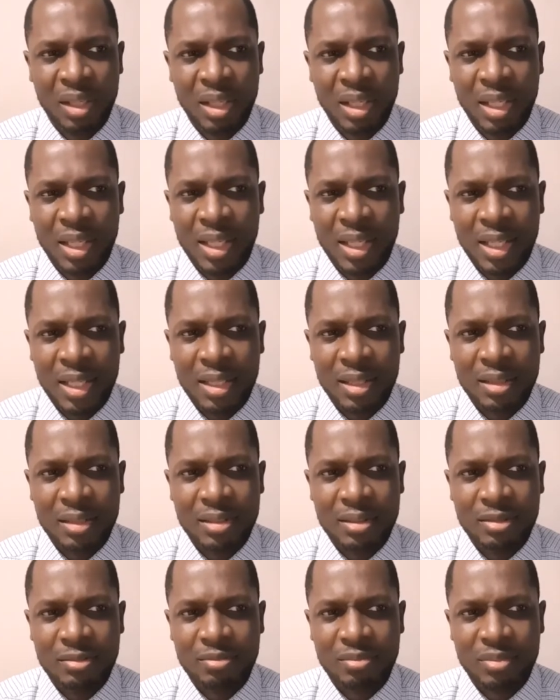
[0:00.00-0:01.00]
And
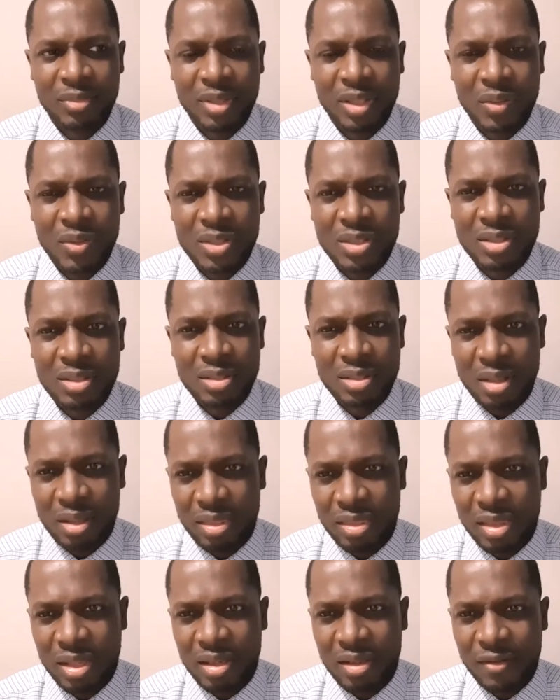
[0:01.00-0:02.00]
there was
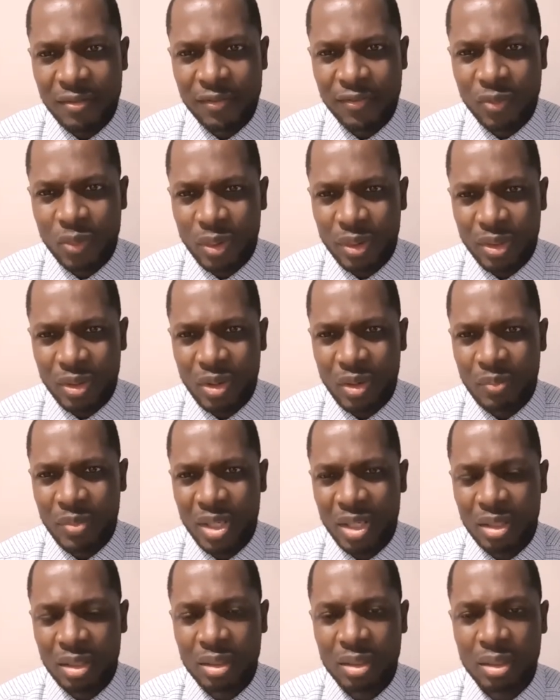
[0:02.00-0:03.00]
nothing
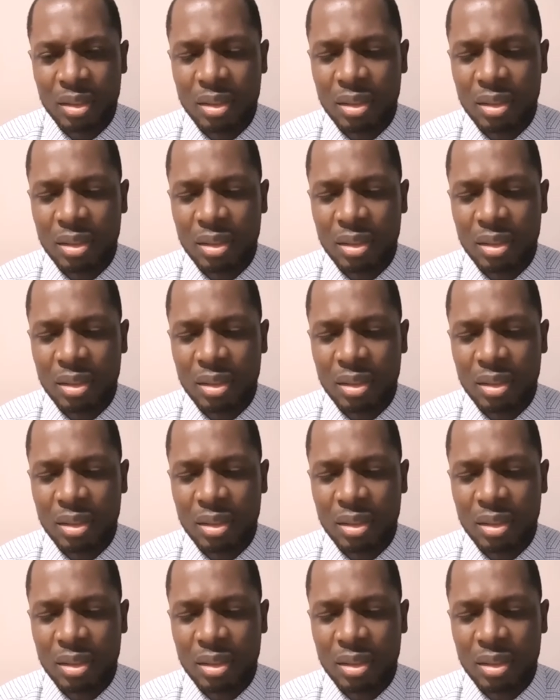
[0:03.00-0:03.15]
forthcoming